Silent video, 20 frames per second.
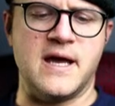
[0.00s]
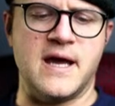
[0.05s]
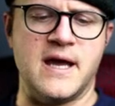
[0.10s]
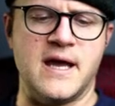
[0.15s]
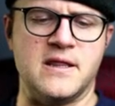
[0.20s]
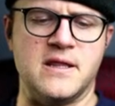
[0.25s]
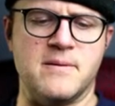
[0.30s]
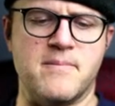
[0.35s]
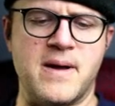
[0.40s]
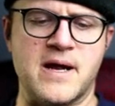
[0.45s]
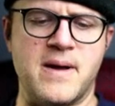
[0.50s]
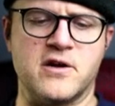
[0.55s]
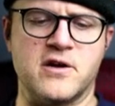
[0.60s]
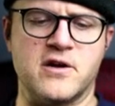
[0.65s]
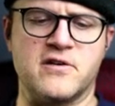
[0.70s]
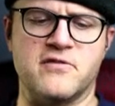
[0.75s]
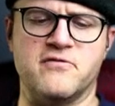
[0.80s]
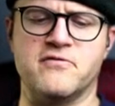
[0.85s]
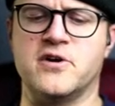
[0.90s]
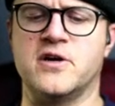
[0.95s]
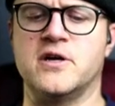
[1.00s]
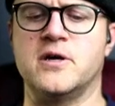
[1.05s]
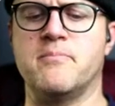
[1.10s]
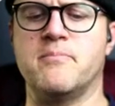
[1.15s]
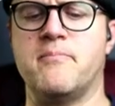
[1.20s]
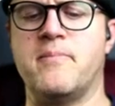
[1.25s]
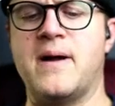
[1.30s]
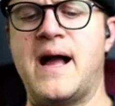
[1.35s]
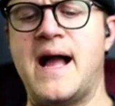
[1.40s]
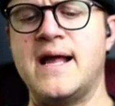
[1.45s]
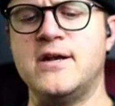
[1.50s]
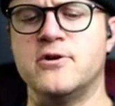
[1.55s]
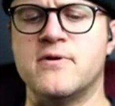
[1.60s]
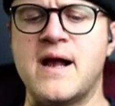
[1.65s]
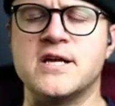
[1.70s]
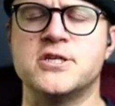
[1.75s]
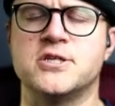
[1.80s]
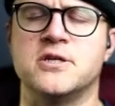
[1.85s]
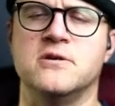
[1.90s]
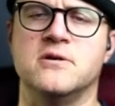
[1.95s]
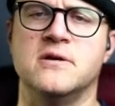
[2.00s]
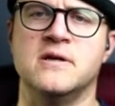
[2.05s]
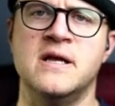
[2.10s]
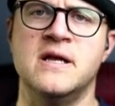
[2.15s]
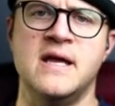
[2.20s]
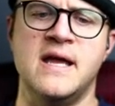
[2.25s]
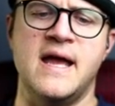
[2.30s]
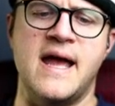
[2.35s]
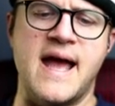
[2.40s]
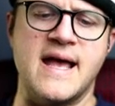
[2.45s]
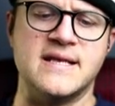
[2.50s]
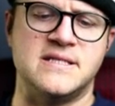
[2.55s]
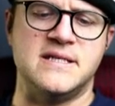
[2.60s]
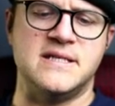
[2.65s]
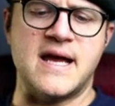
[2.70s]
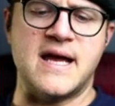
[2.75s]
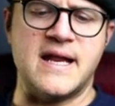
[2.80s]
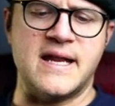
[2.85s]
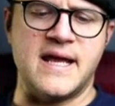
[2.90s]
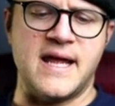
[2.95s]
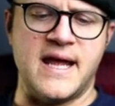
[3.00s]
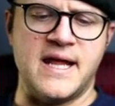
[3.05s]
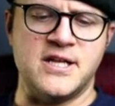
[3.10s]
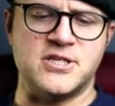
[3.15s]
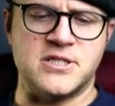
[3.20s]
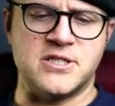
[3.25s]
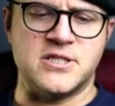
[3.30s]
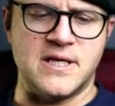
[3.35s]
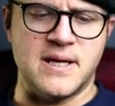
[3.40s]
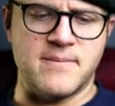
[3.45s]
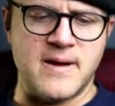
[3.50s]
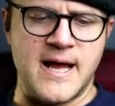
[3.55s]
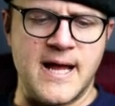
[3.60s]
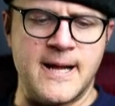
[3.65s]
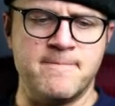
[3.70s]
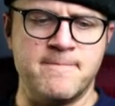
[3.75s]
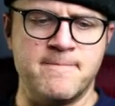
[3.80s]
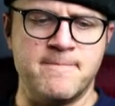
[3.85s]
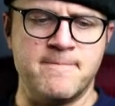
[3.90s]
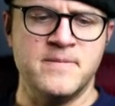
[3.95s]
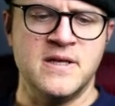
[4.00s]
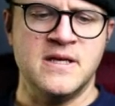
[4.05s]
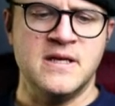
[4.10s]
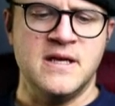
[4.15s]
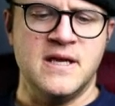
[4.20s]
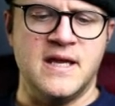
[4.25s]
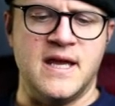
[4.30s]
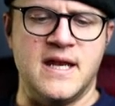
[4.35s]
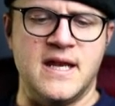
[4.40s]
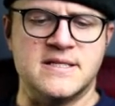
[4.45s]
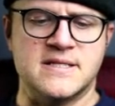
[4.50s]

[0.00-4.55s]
microconverter bidirectional SDI to HDMI, and it's